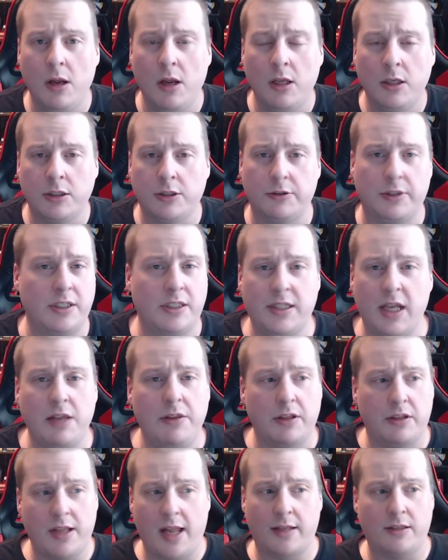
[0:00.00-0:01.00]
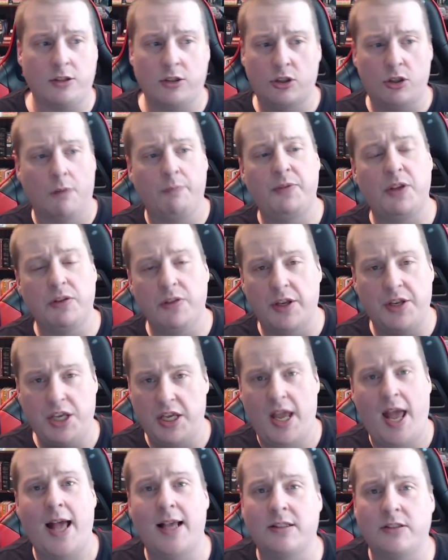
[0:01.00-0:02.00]
So to say that that's something that he
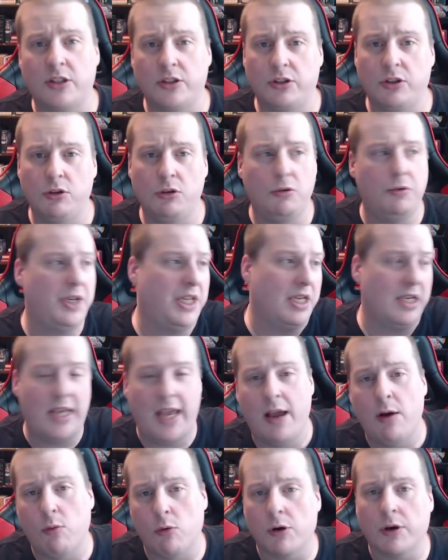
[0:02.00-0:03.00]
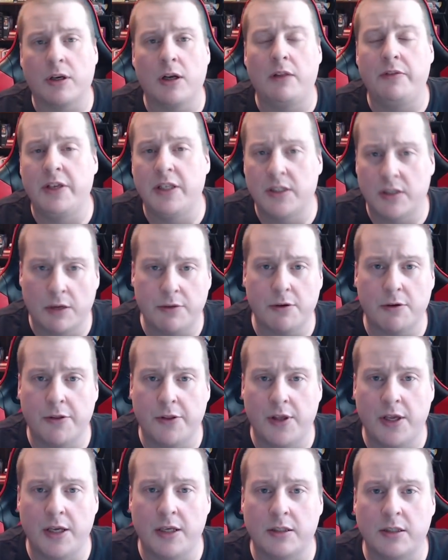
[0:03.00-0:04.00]
has to do and he can't work on these other
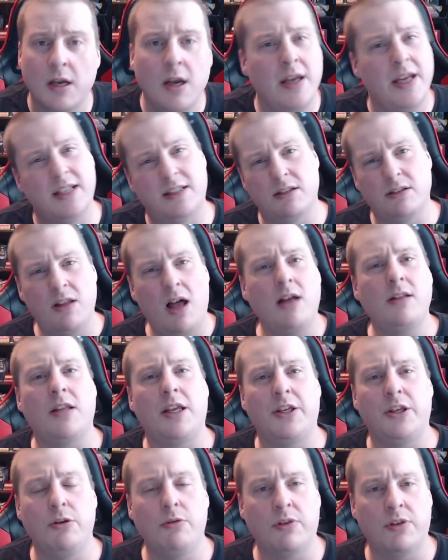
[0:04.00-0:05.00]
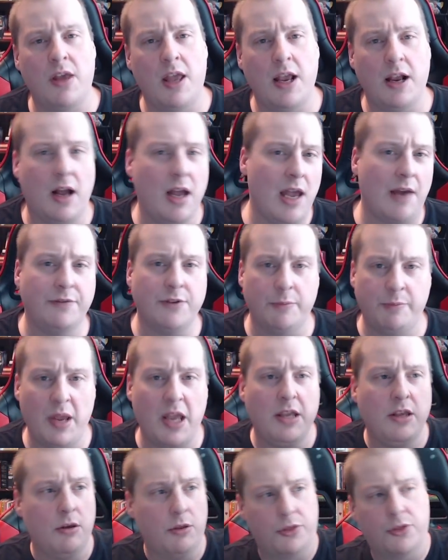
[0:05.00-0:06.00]
things is a lot like you saying I have to pay
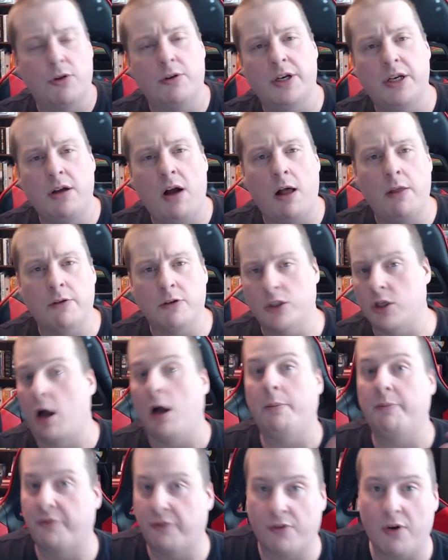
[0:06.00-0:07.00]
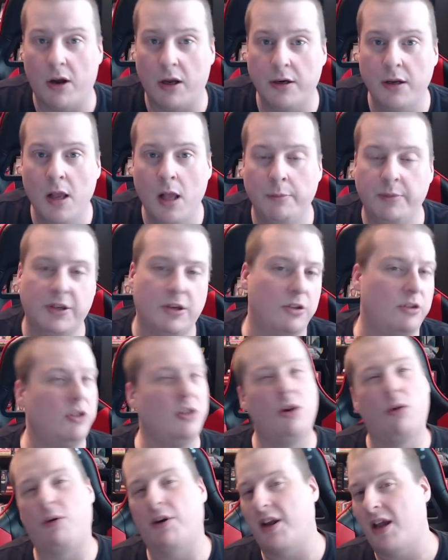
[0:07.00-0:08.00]
you $30 up front because you
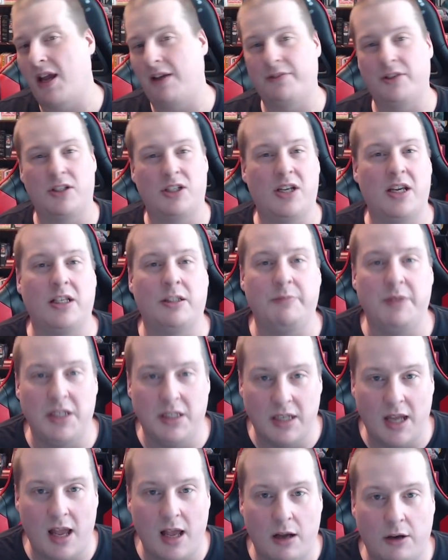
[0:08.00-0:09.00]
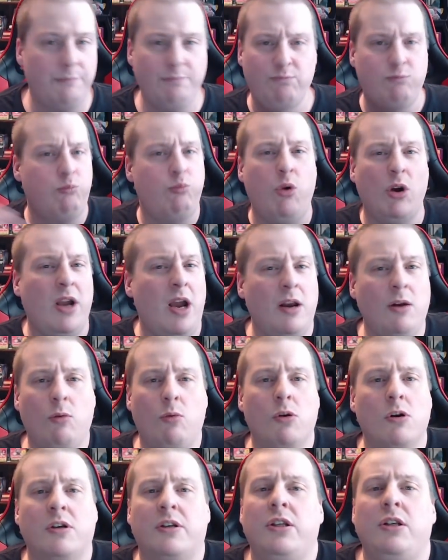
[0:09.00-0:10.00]
don't want to have to chase me down. What kind of
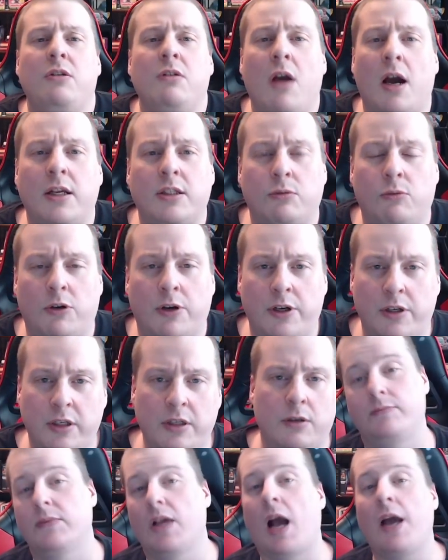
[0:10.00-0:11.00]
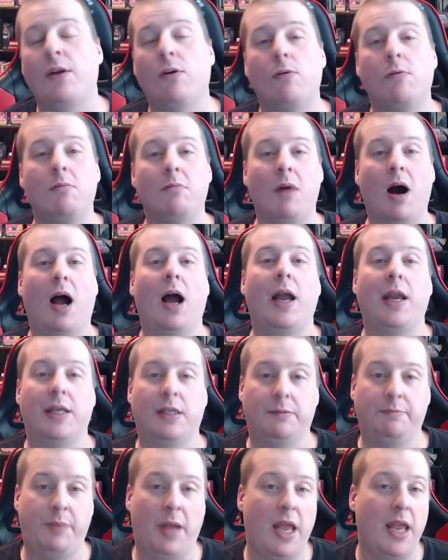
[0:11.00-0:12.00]
work do you guys want to do? I don't
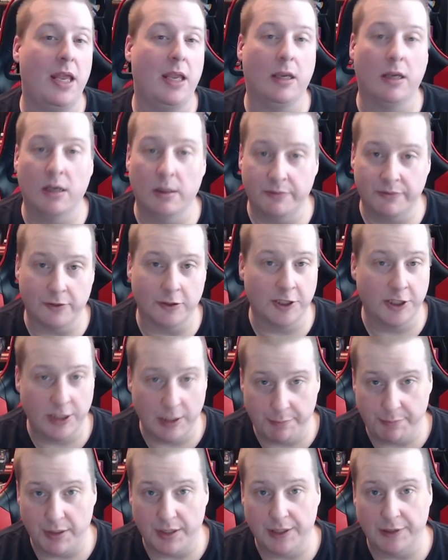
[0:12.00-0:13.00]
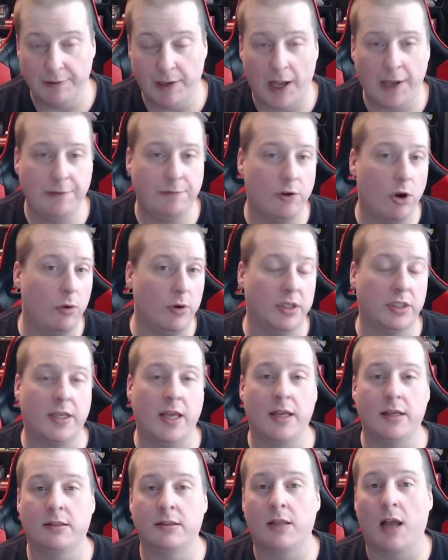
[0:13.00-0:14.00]
mind paying up for shipping. I know it
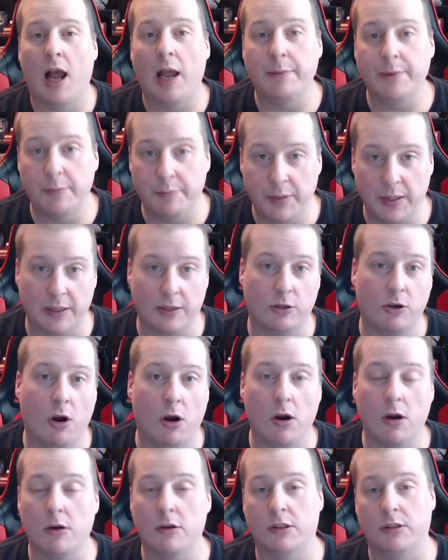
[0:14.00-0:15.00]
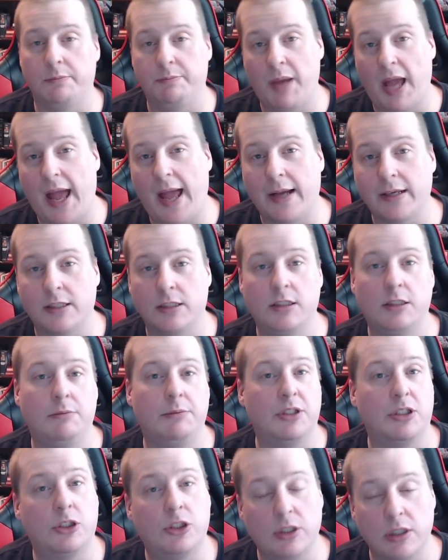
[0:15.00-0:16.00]
takes time to pick cards and pack them
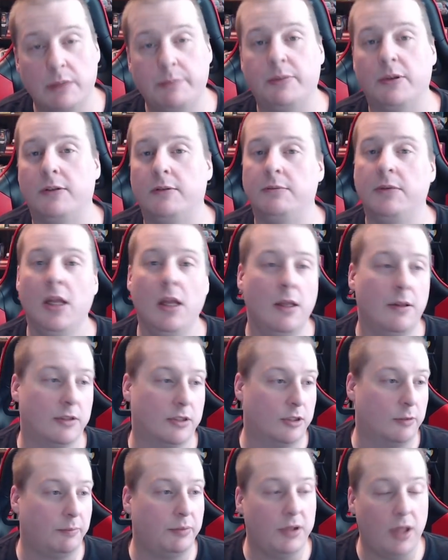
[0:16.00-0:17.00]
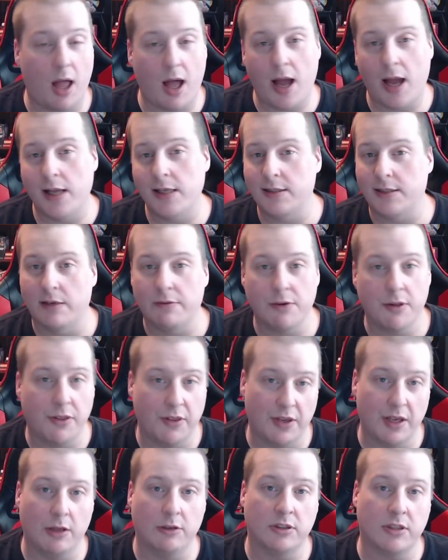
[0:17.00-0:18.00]
and ship them, supplies,
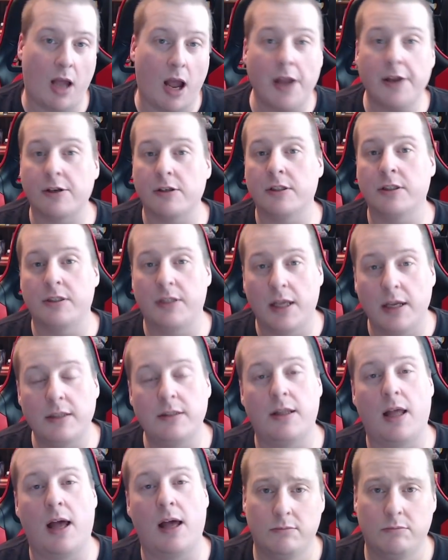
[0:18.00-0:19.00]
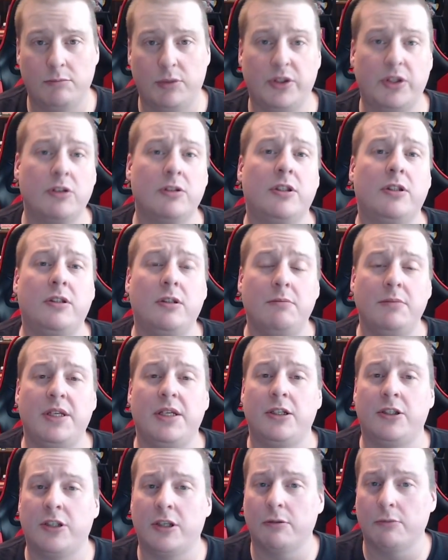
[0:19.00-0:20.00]
everything else. I understand that, but there's a
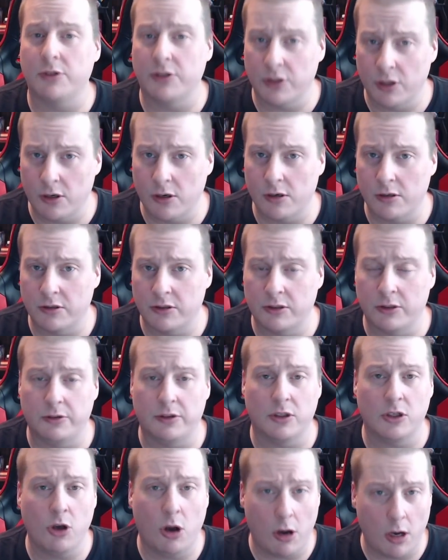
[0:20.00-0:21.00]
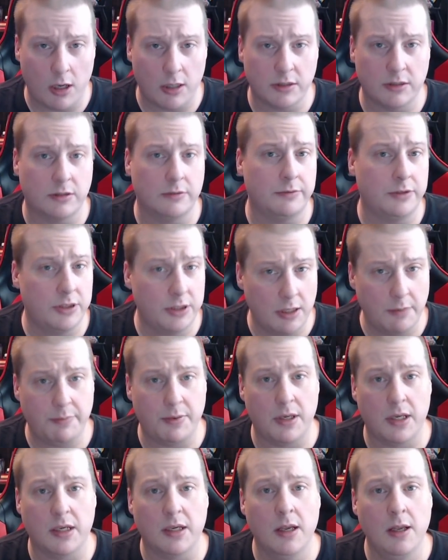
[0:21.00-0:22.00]
diminishing returns to the cost of
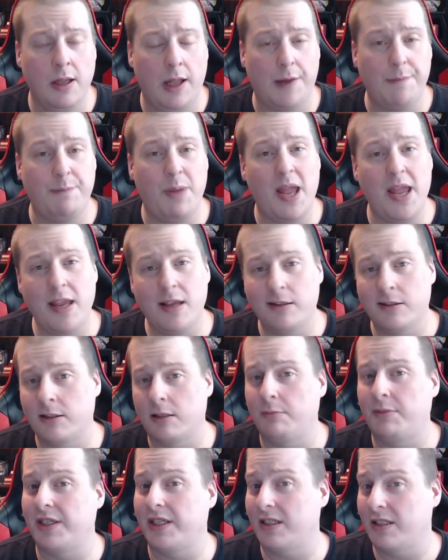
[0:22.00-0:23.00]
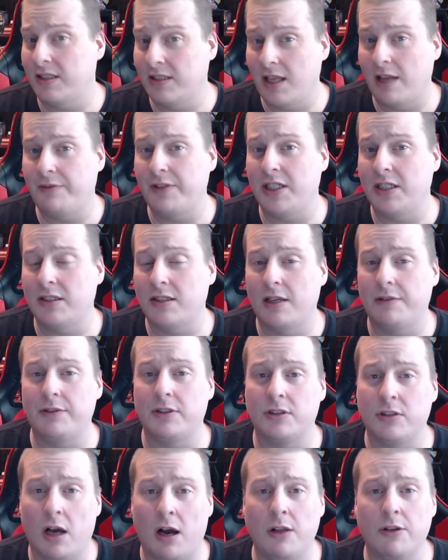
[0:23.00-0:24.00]
shipping and paying somebody
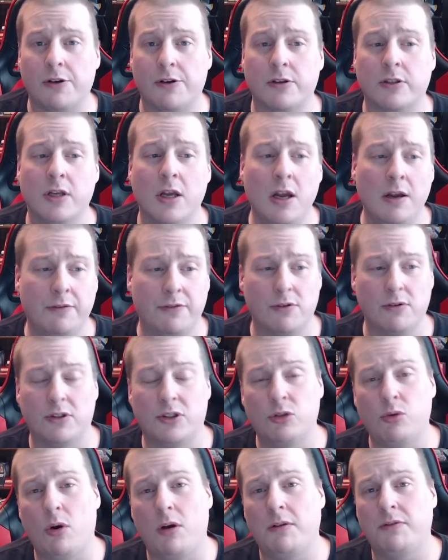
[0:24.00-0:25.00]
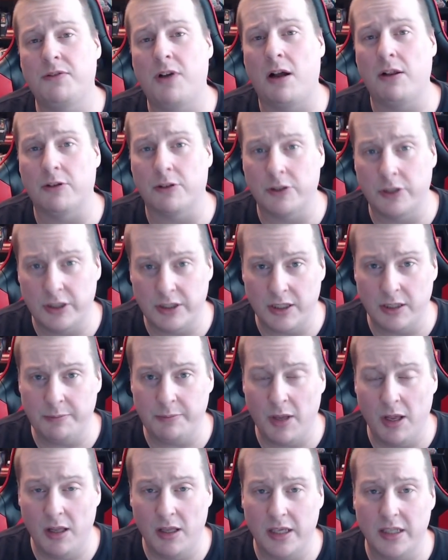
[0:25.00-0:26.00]
$77 for a $12 ship
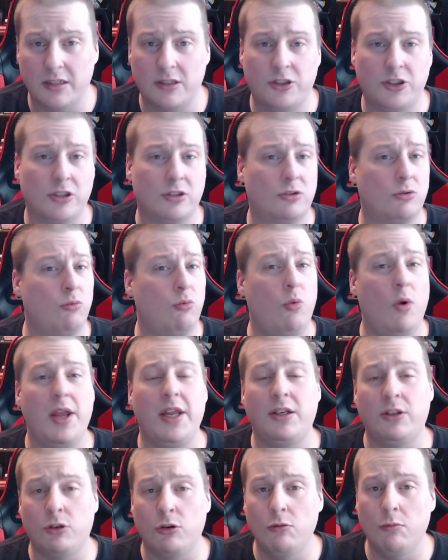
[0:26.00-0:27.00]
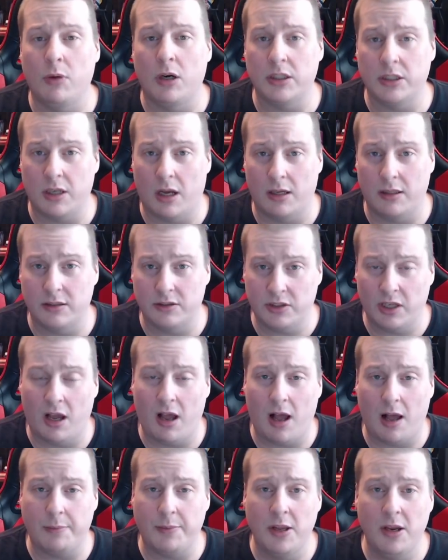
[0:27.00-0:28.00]
is just way too much on
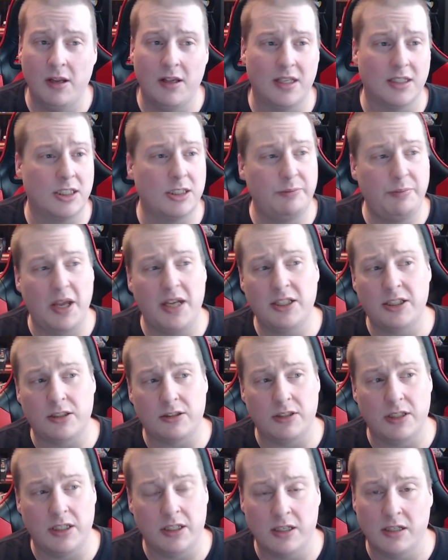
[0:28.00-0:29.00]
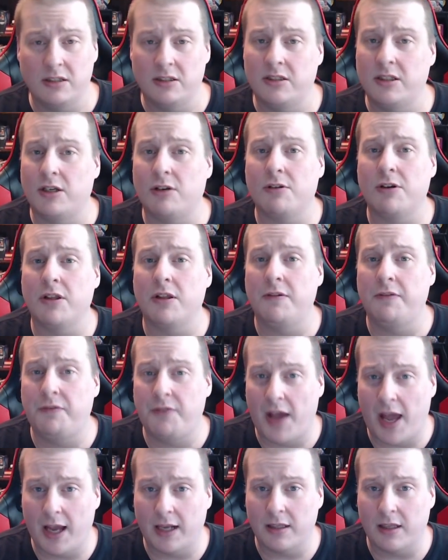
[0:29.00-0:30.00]
top, especially considering the
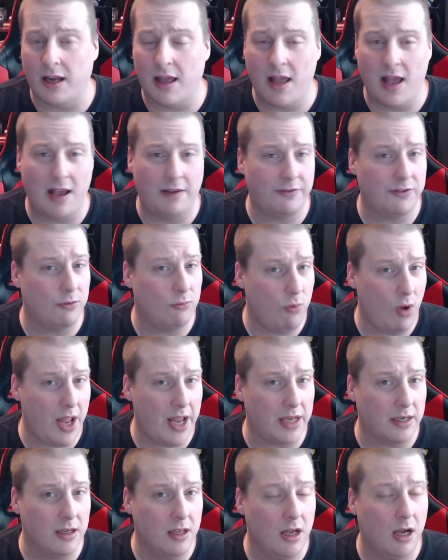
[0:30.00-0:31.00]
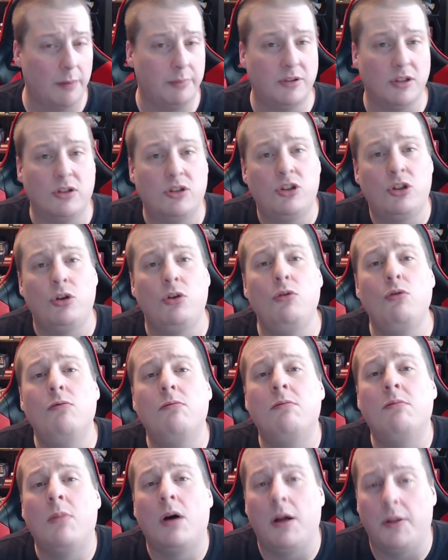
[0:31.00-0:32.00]
fact that I have to wait up to two
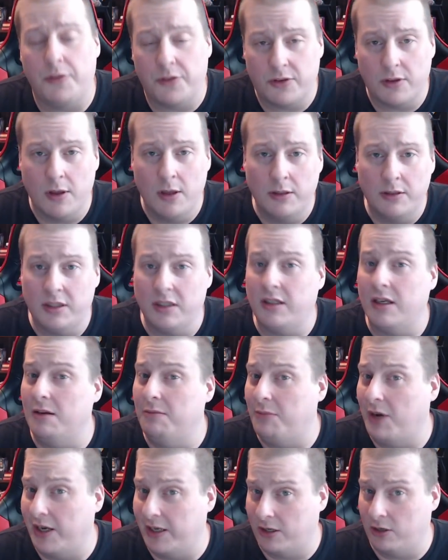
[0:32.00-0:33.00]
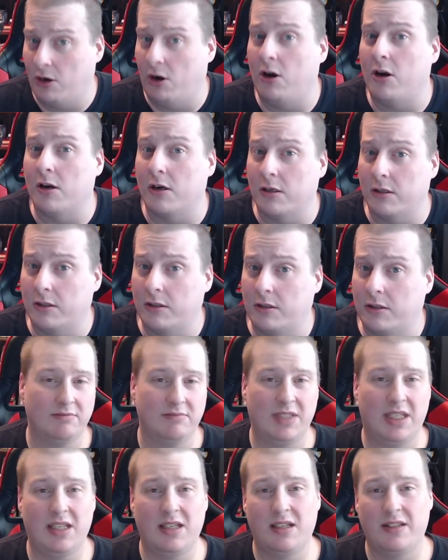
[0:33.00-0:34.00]
months to get my cards.
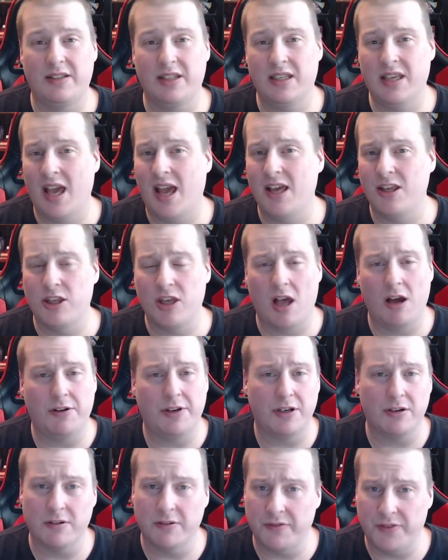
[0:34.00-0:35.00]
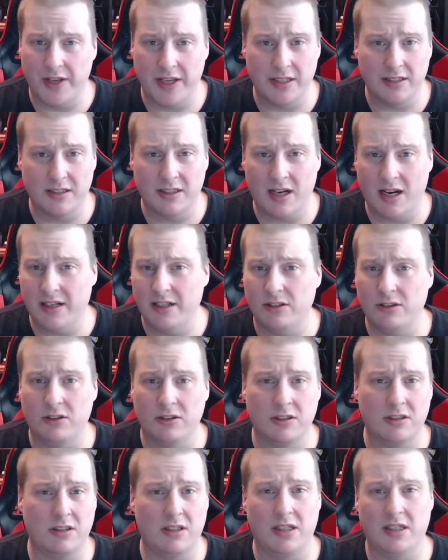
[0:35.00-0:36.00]
And the cash out interface kind of
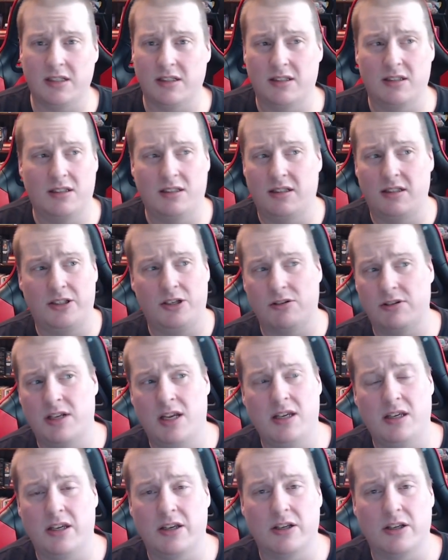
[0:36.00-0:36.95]
looks like uh, you're taking a